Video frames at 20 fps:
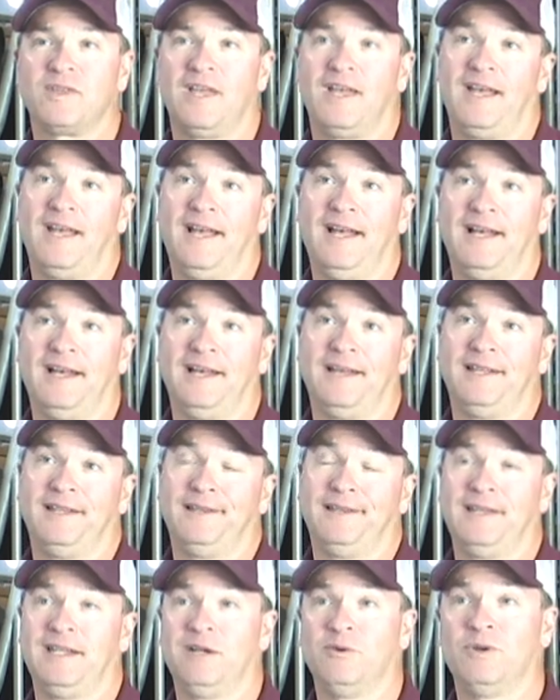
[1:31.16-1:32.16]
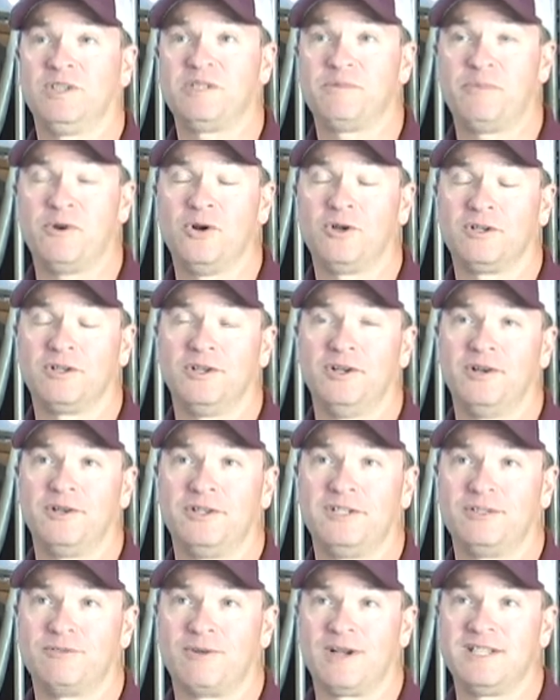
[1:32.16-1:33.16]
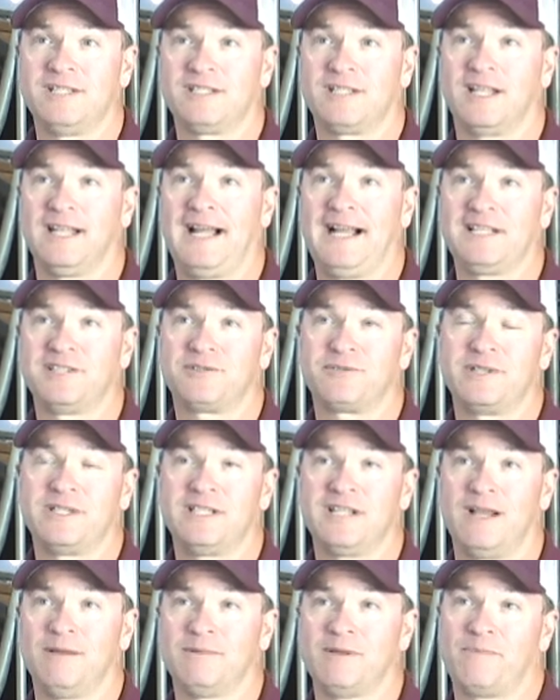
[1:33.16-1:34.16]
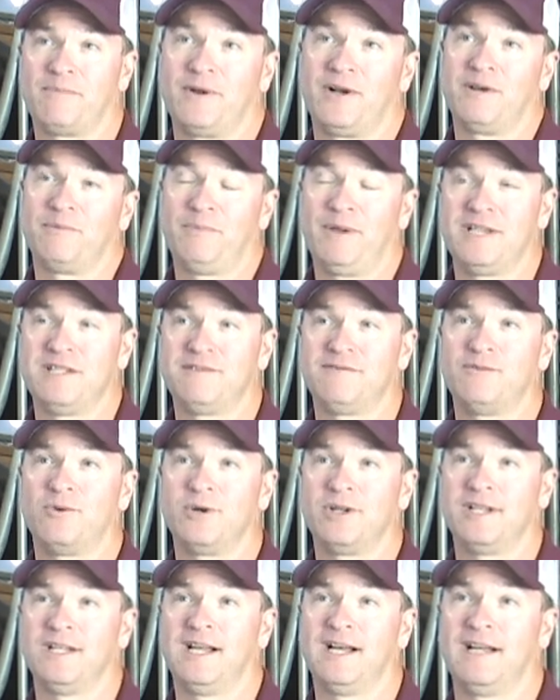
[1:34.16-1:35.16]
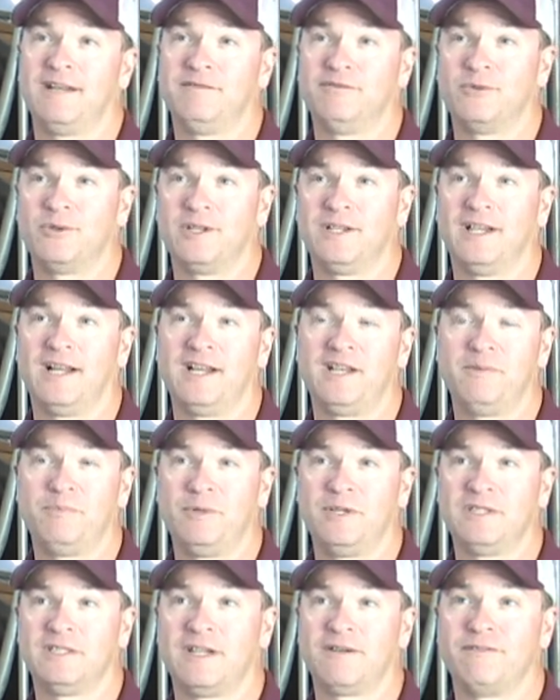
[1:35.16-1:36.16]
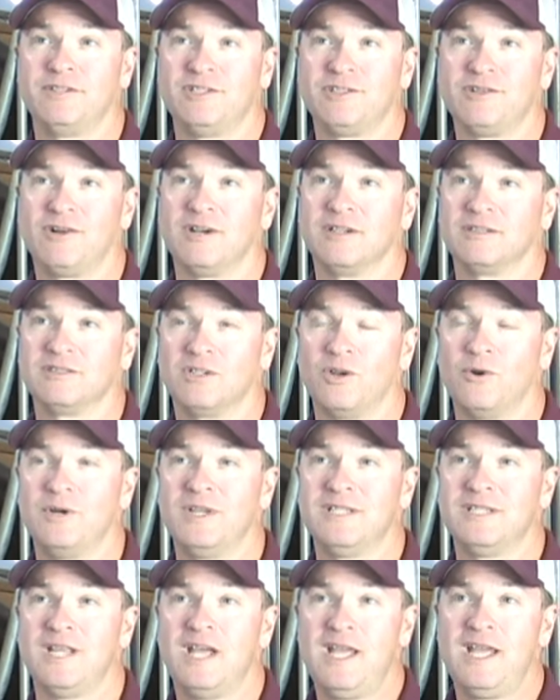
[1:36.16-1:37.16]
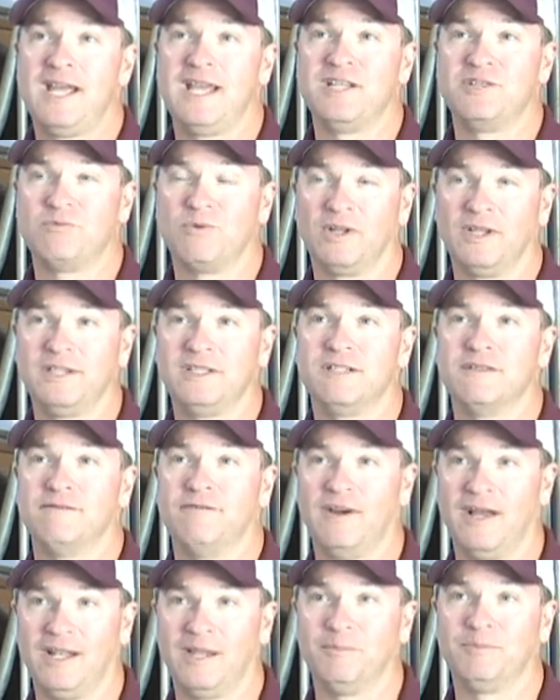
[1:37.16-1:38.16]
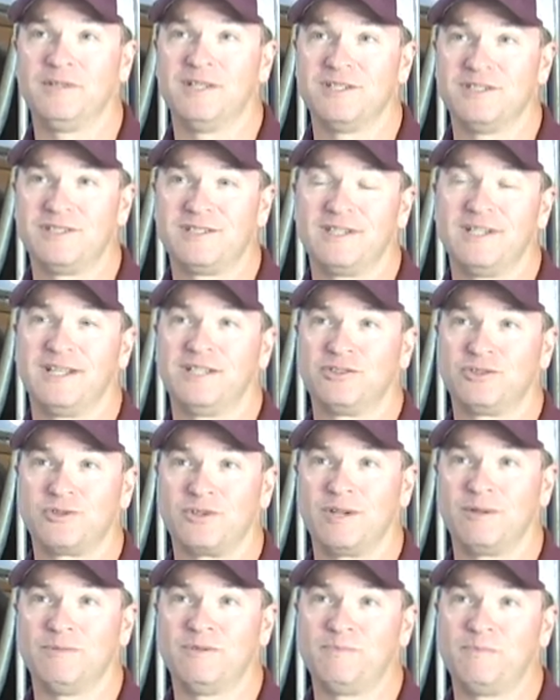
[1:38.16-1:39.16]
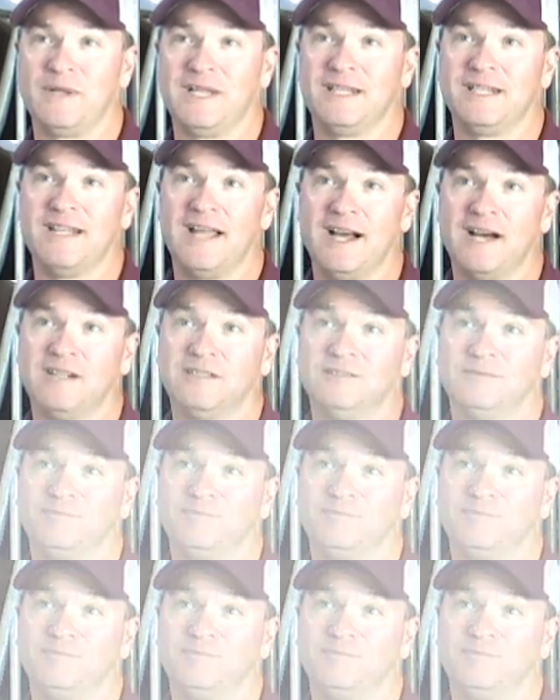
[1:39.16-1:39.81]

And then he went to Pocono, and he's raced the last 3 times up there and paced 49 apiece every start. So he's really developed his extreme speed now.